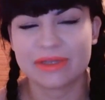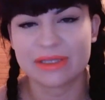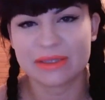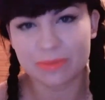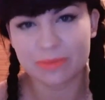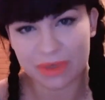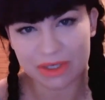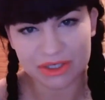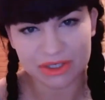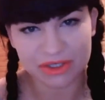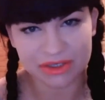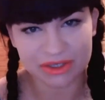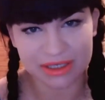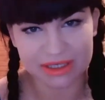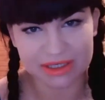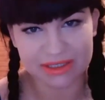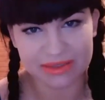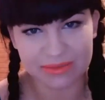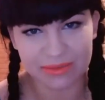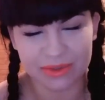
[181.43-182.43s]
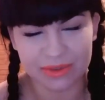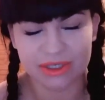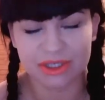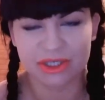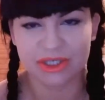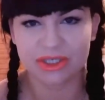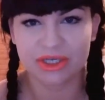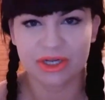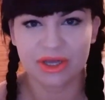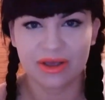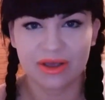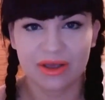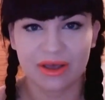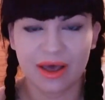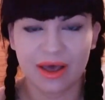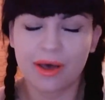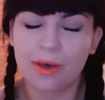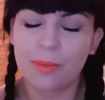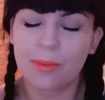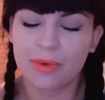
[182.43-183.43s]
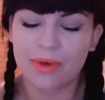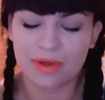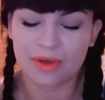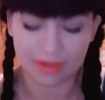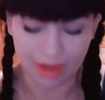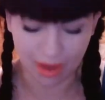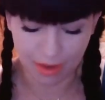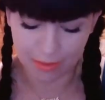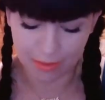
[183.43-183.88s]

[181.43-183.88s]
specialists, which help a lot